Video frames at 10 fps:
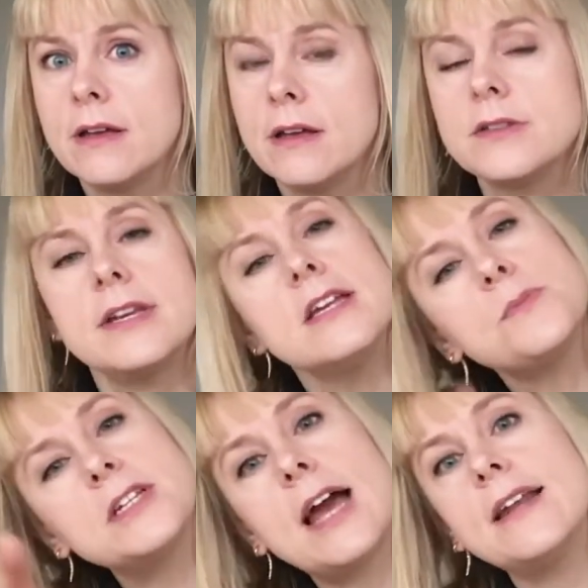So here's
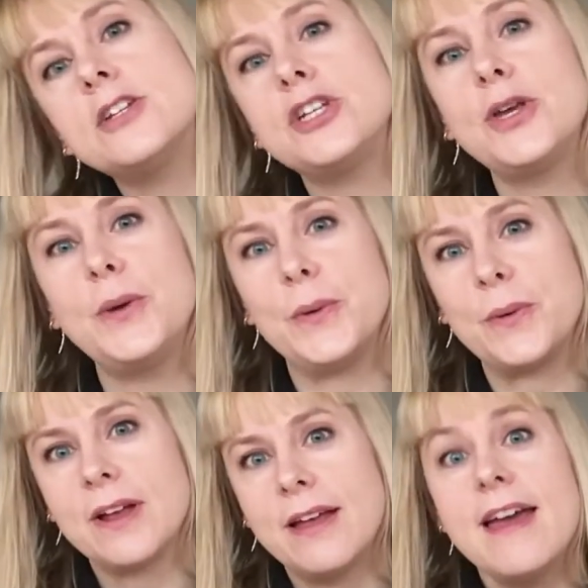my challenge to
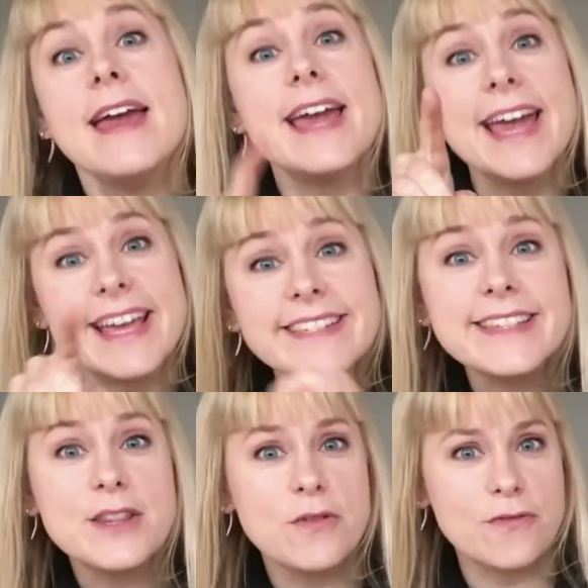you.
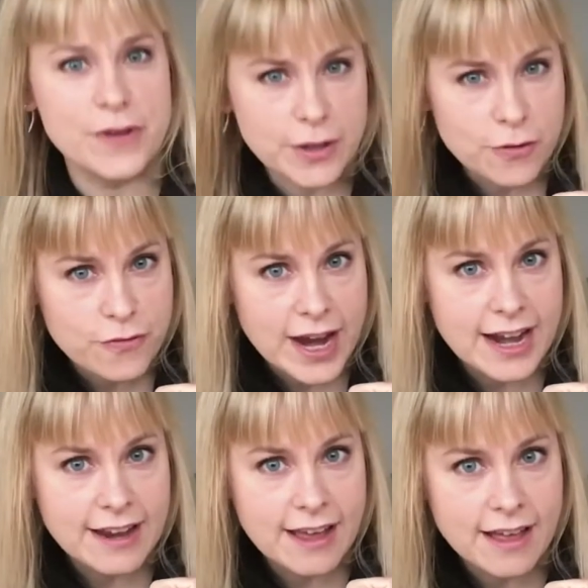Isn't the real
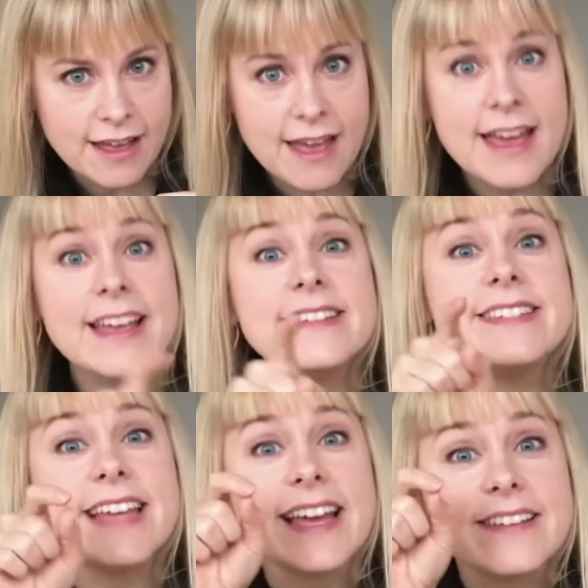failure
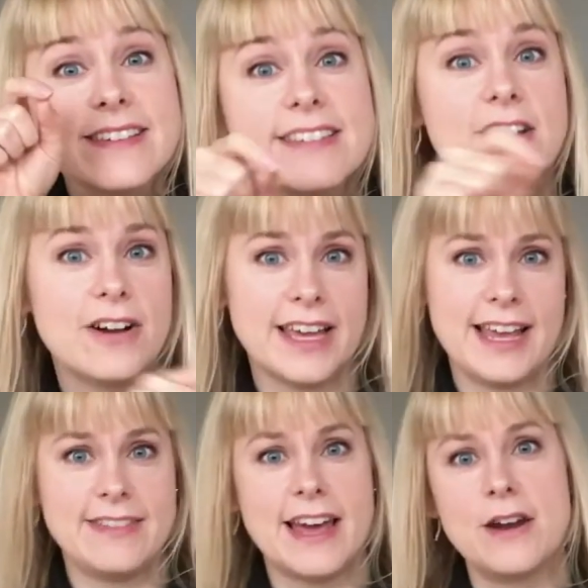staying stuck
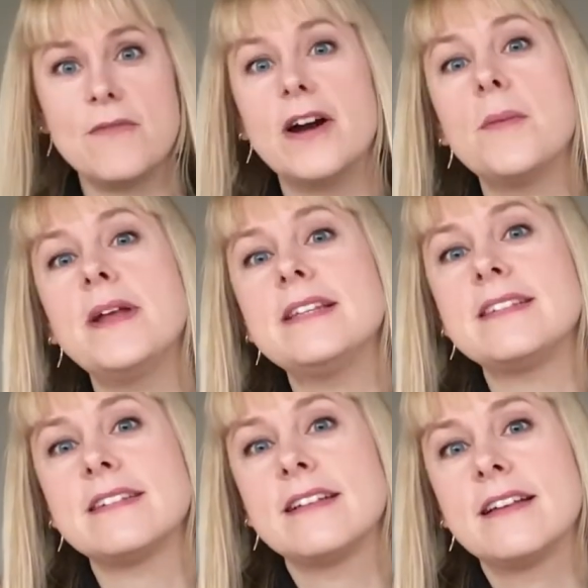in that
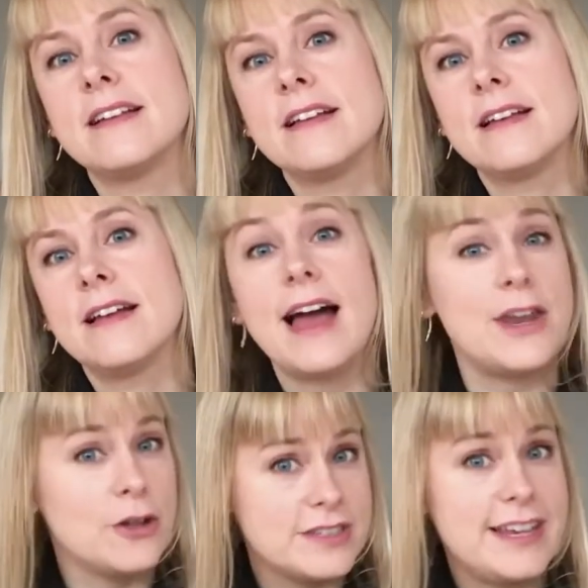environment and
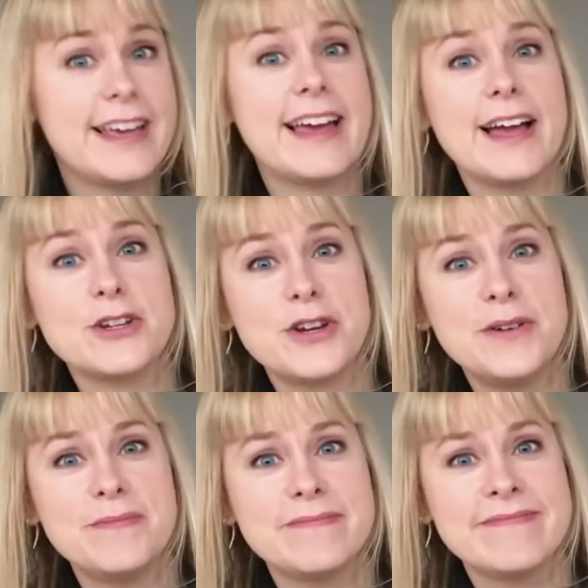not taking
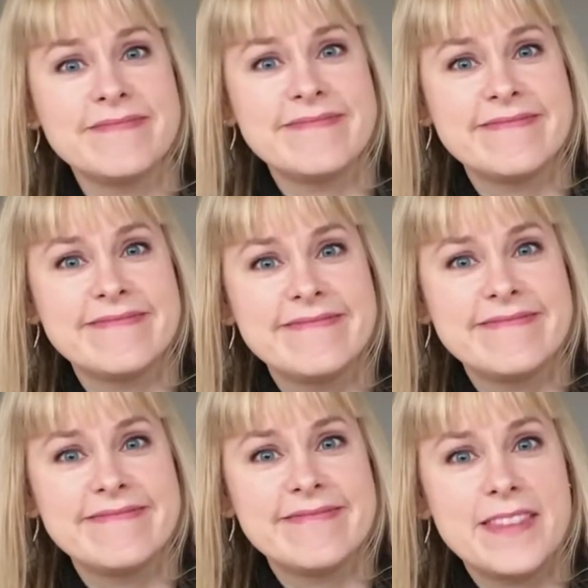action?
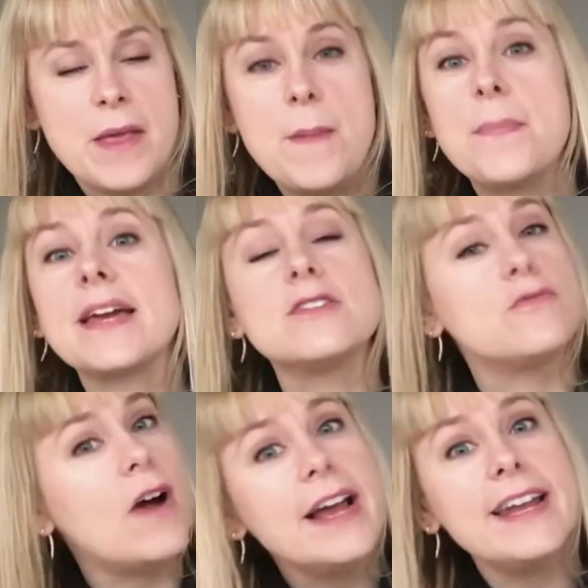Because
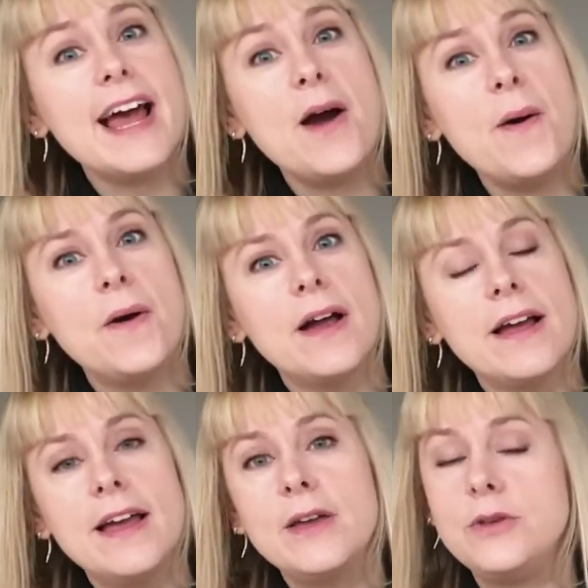right now,
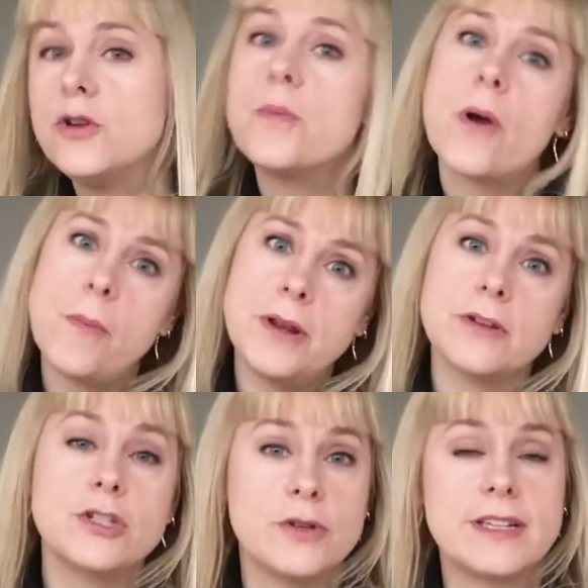you're probably
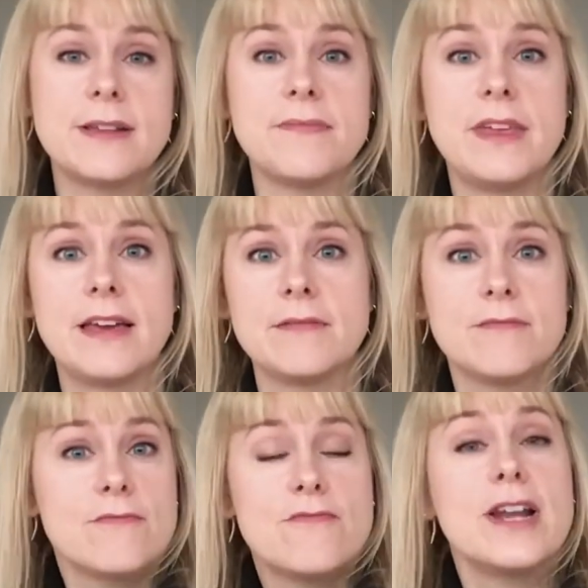not doing something
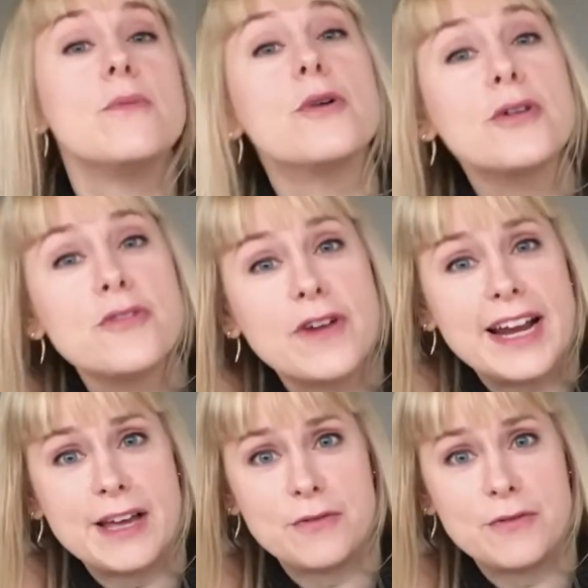really worth failing